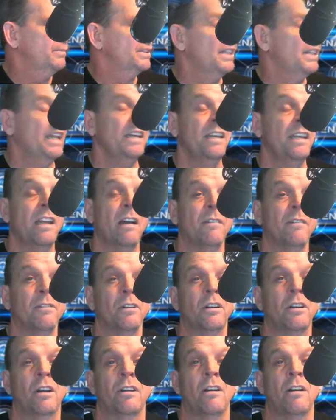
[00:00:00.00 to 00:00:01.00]
is they never
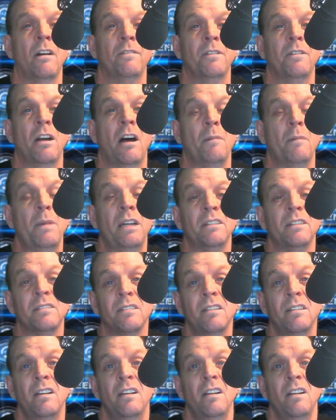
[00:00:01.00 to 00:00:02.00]
cut off
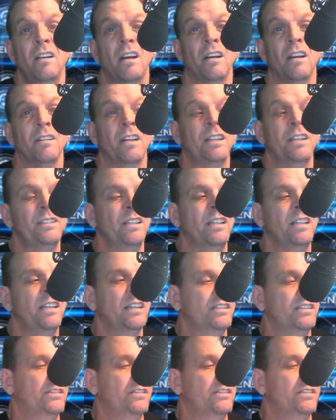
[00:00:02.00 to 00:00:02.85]
comments unless it gets